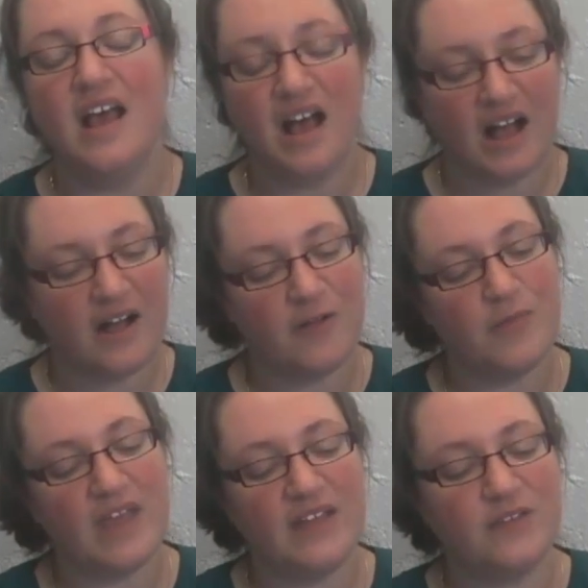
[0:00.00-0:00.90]

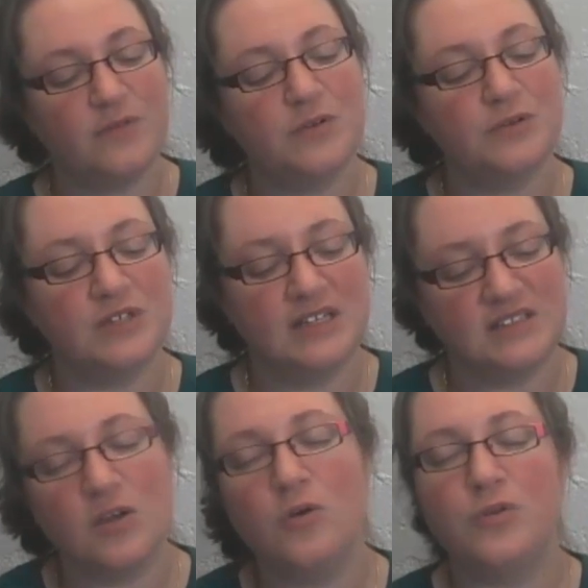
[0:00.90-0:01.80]
And
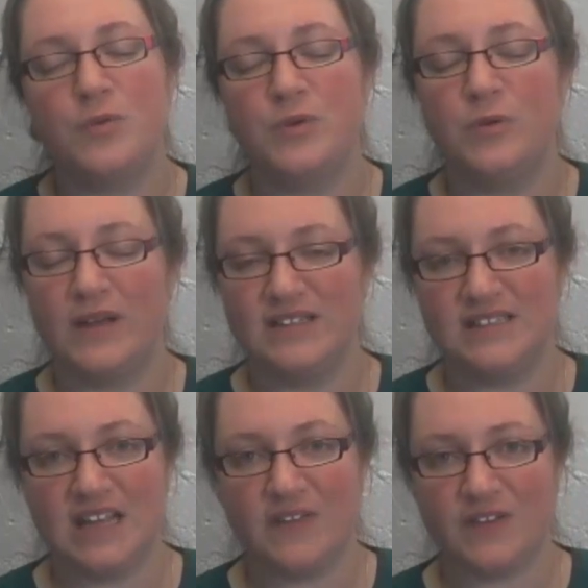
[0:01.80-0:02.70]
so through
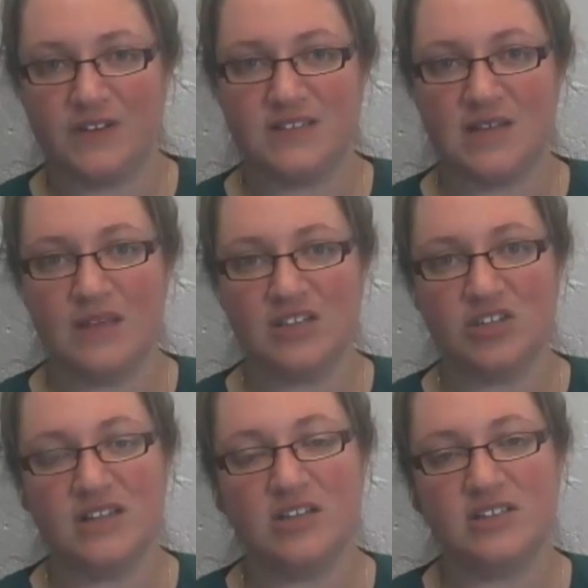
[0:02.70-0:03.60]
Wednesday and Thursday, make
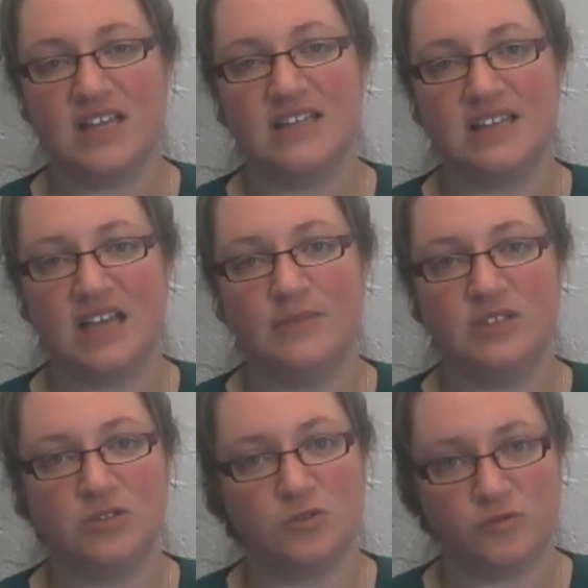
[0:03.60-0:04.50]
sure that you're taking time
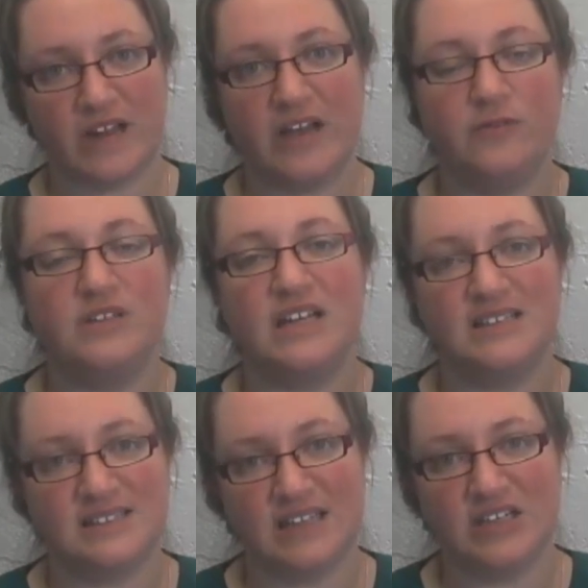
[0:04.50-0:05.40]
to ground
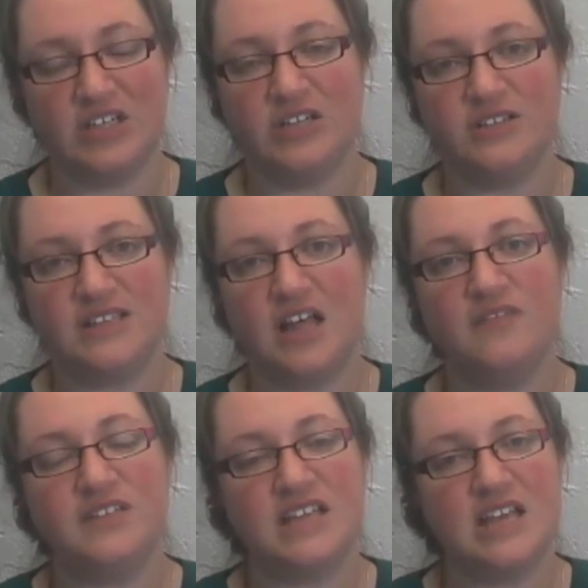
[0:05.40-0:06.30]
and center
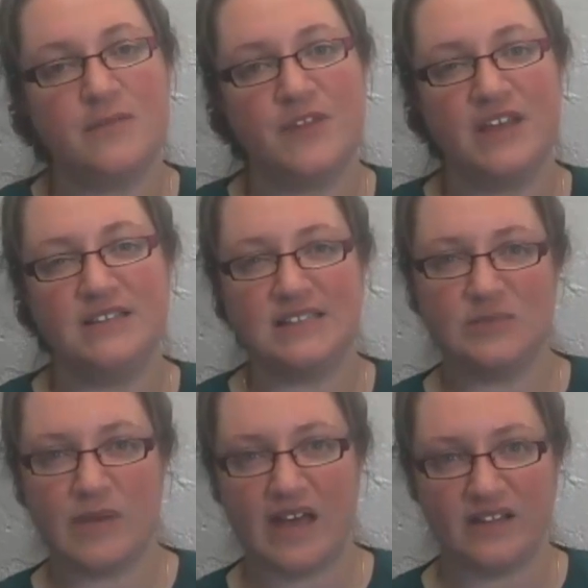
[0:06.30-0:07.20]
yourself to keep things
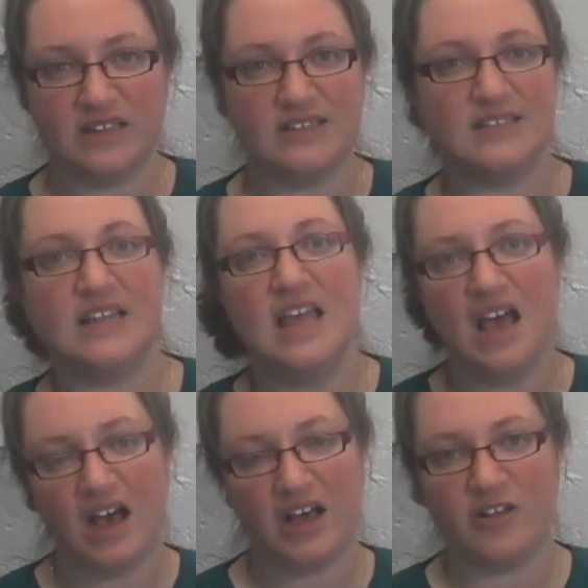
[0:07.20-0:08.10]
as balanced
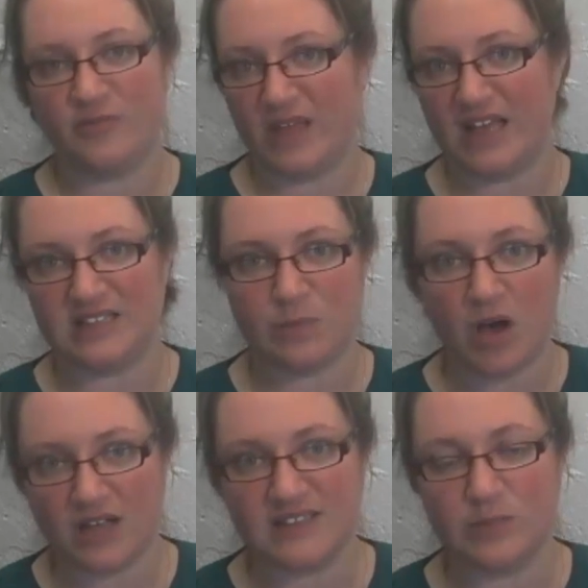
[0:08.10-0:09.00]
as
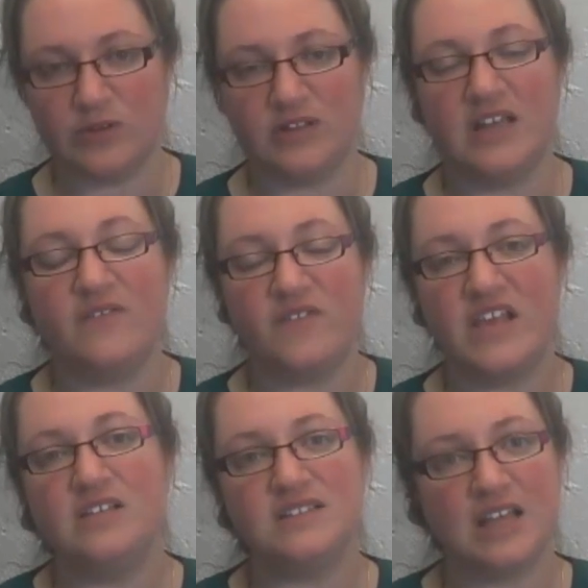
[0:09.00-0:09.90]
possible. It
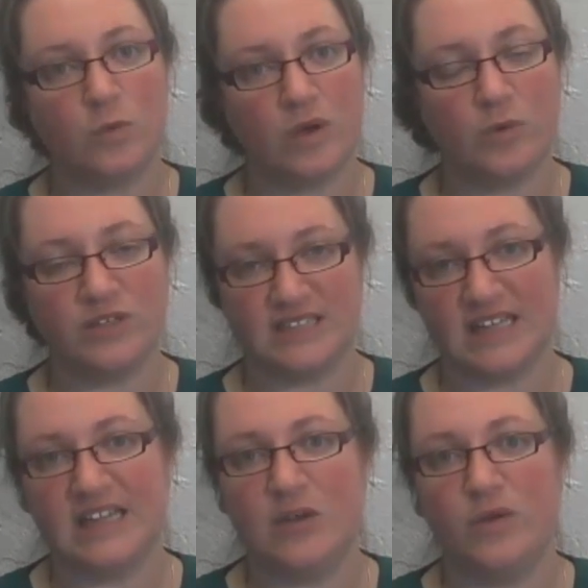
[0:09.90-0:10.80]
feels like what we're
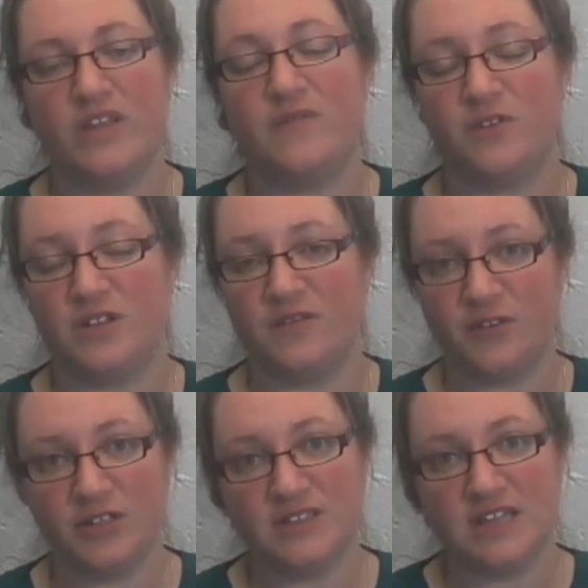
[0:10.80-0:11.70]
dealing with for the
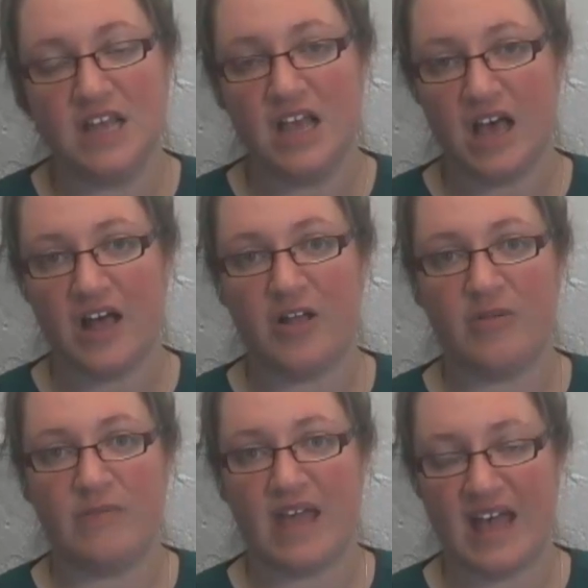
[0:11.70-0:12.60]
first
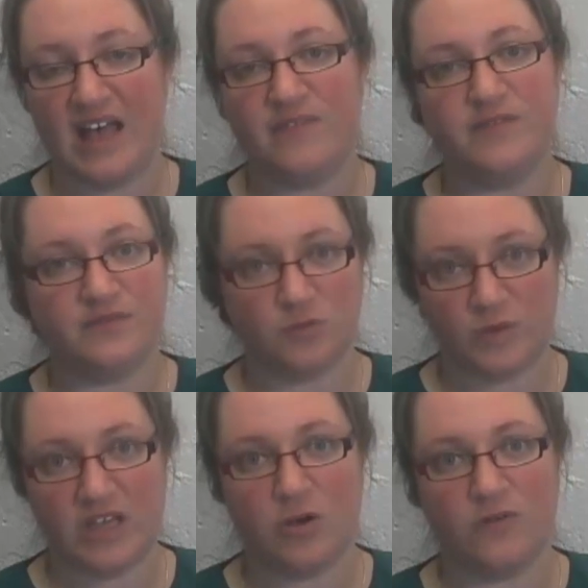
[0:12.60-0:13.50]
half of the
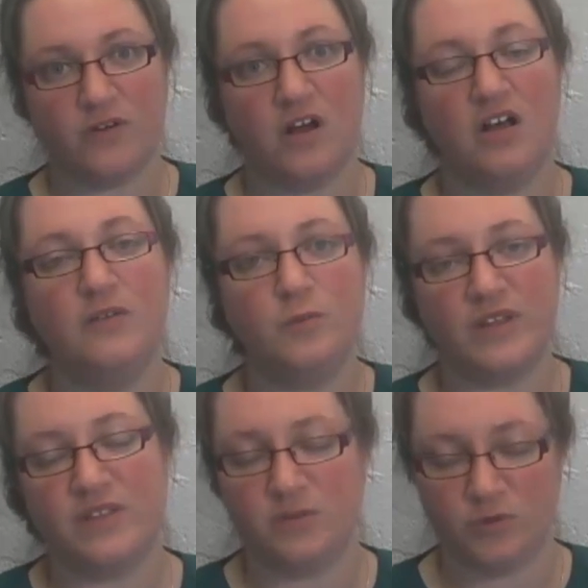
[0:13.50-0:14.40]
week overall,
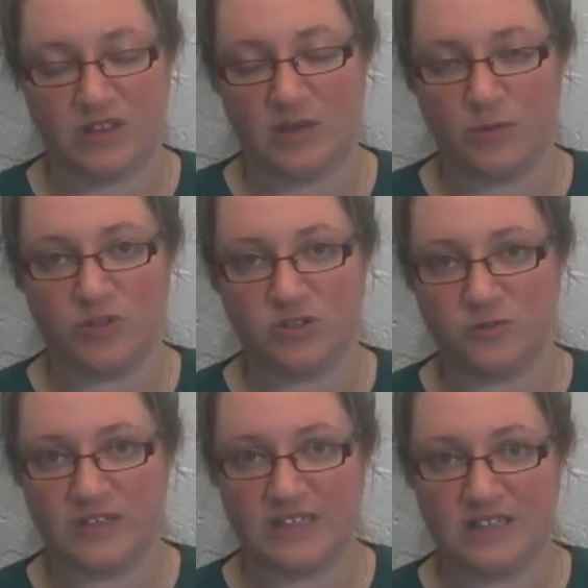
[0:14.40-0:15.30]
with the emotional
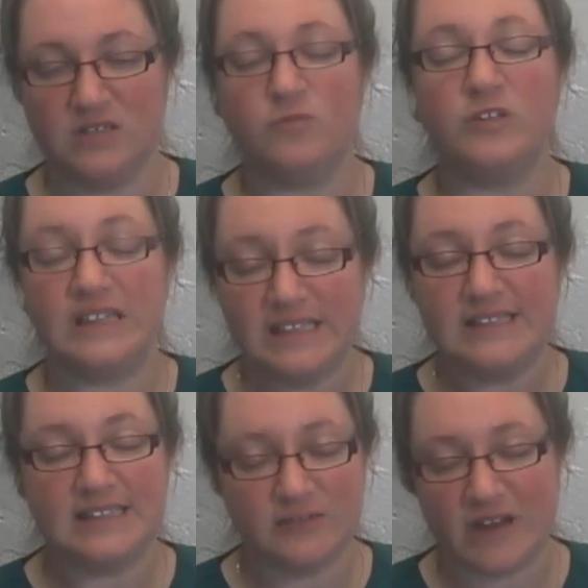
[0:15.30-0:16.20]

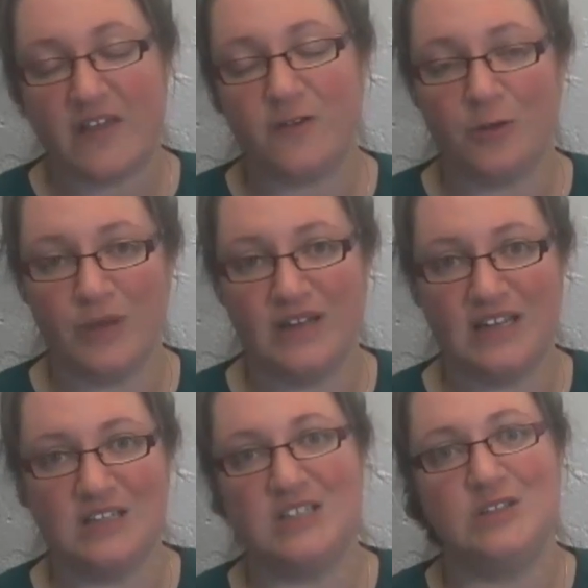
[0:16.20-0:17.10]
releasing rather on
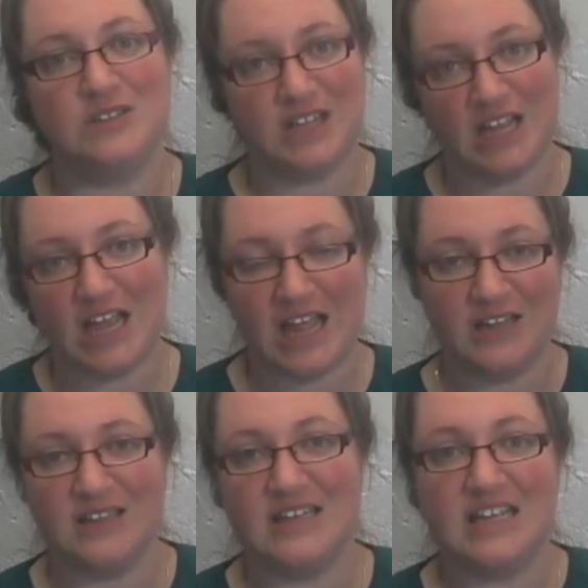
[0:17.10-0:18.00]
Monday and Tuesday,
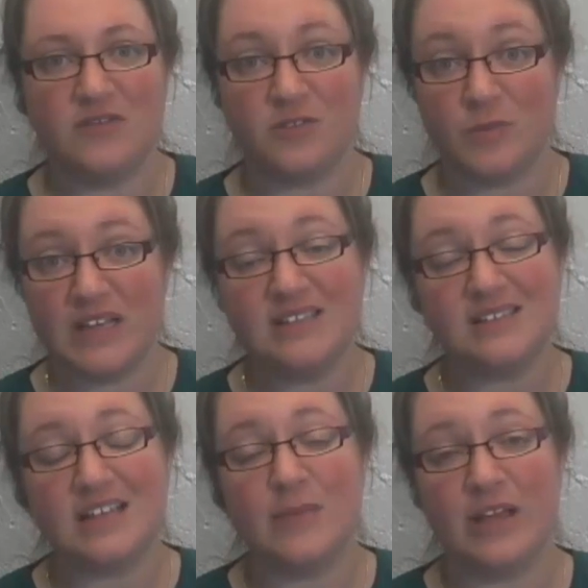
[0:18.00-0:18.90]
and the need for peace
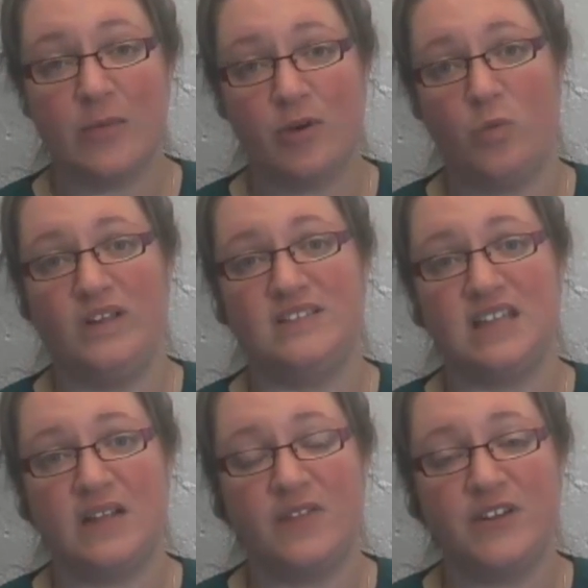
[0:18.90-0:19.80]
that's coming up on
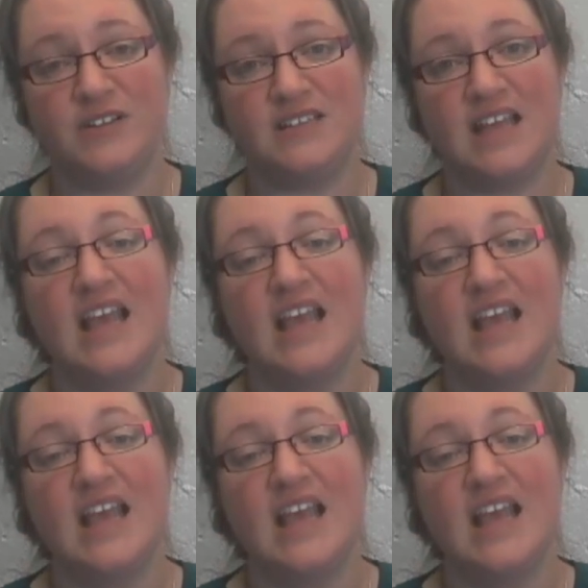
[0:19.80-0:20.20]
Wednesday and Thursday,